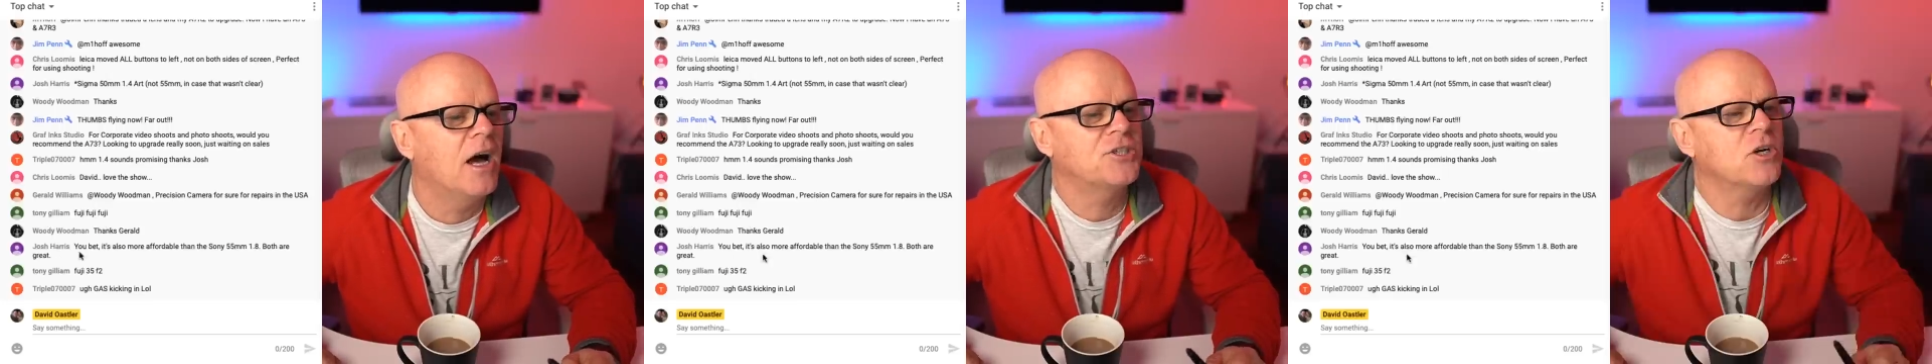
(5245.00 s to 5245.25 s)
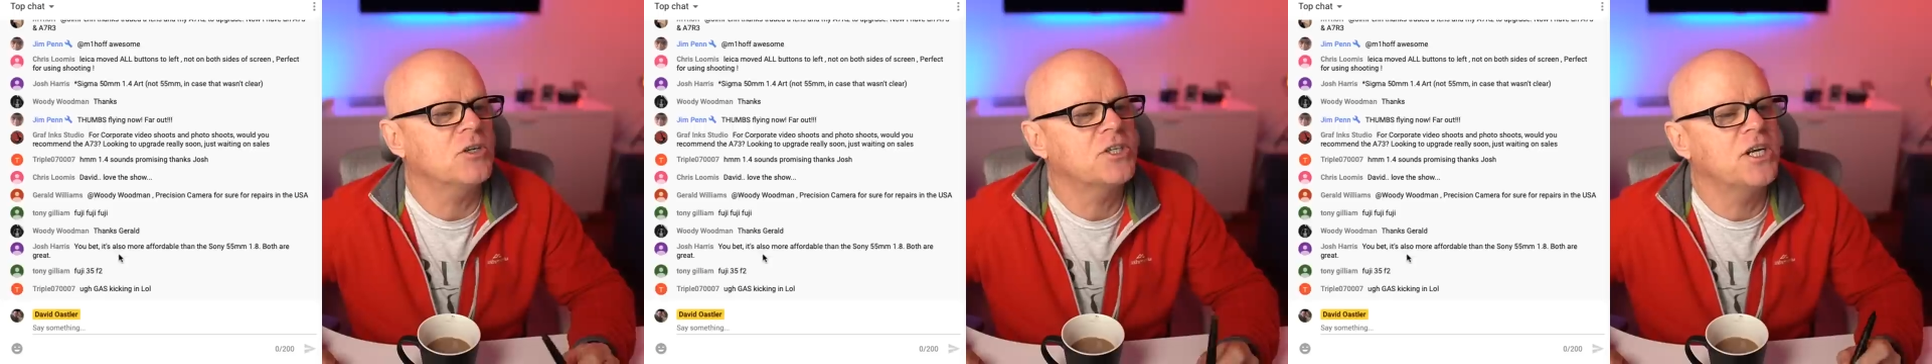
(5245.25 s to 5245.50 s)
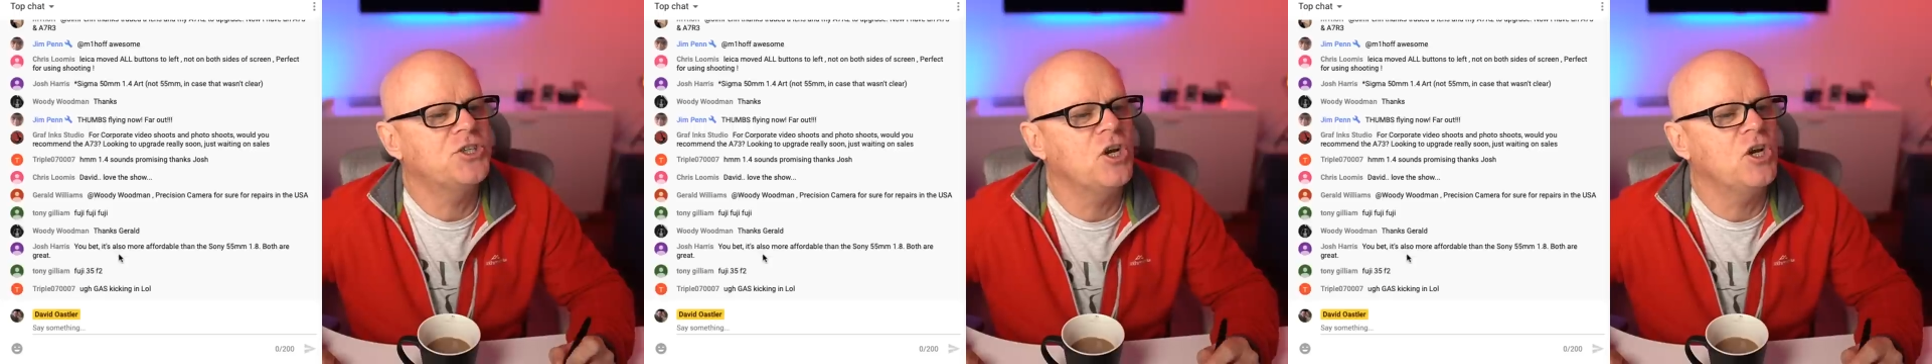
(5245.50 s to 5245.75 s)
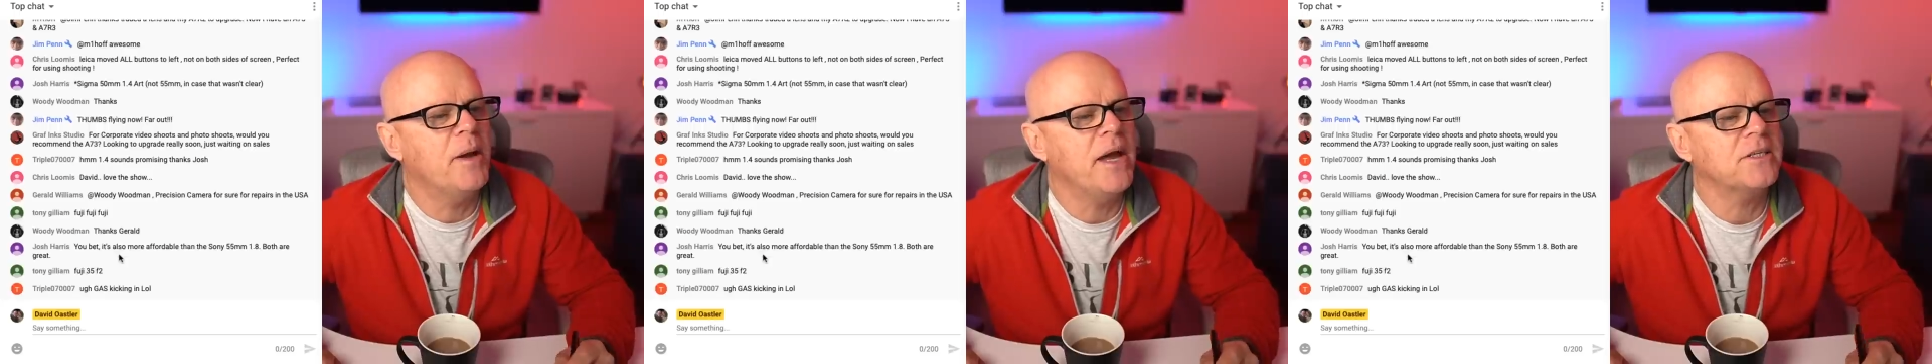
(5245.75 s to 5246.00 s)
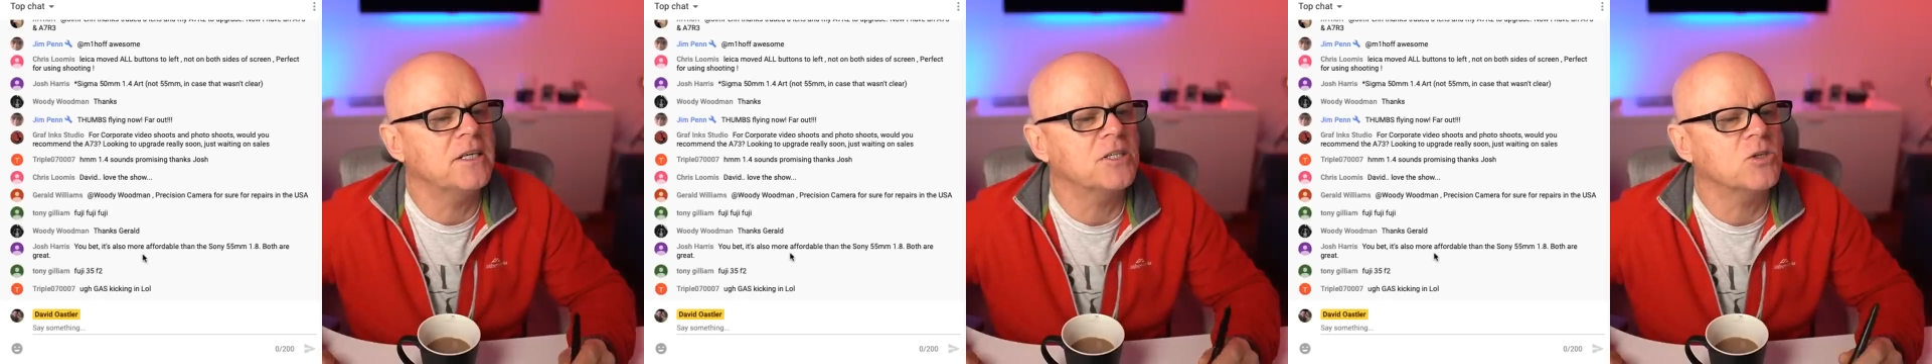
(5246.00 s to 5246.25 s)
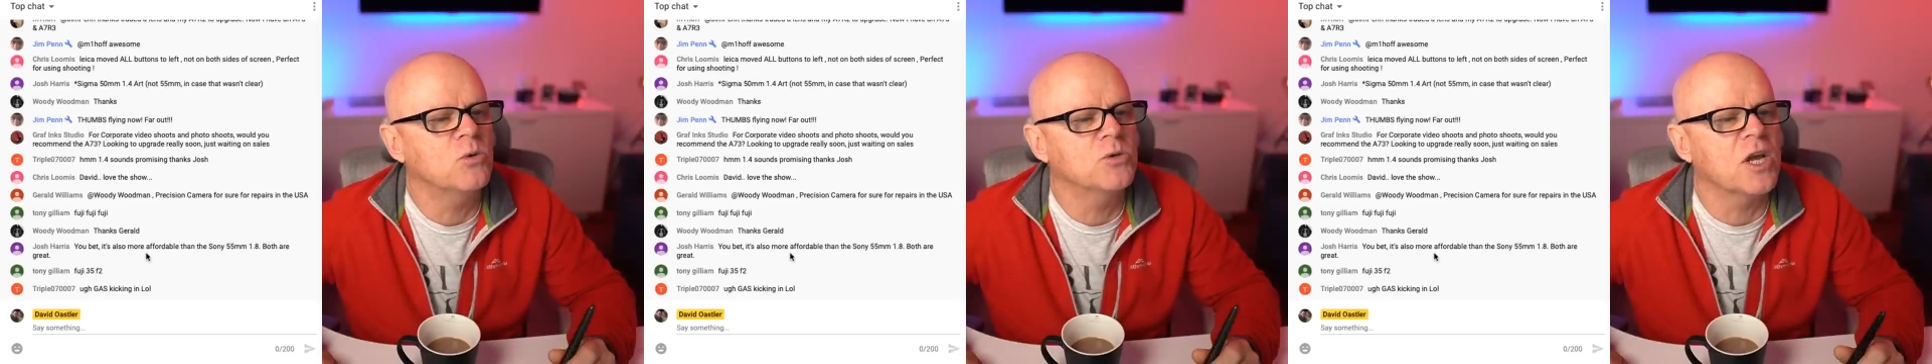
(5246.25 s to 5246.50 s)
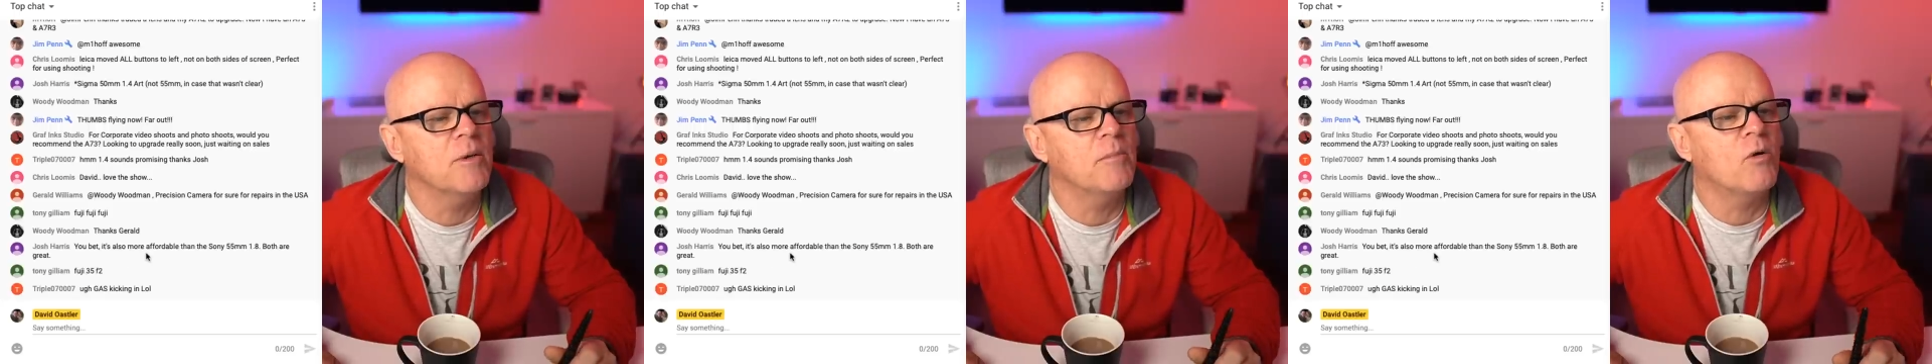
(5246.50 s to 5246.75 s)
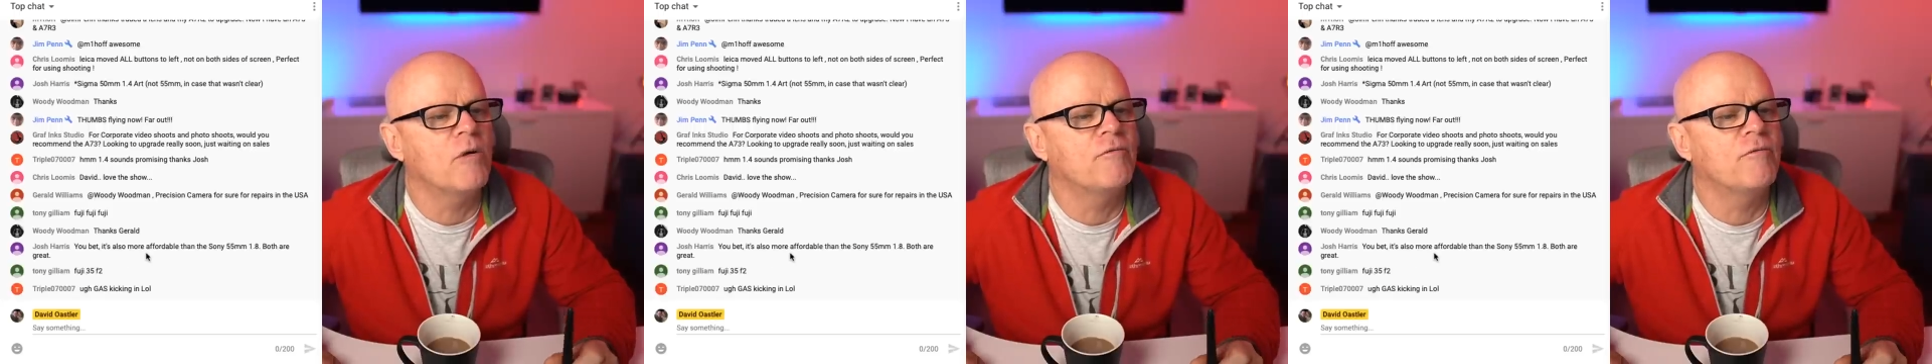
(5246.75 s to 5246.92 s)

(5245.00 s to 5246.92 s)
Josh says, you bet. It's also more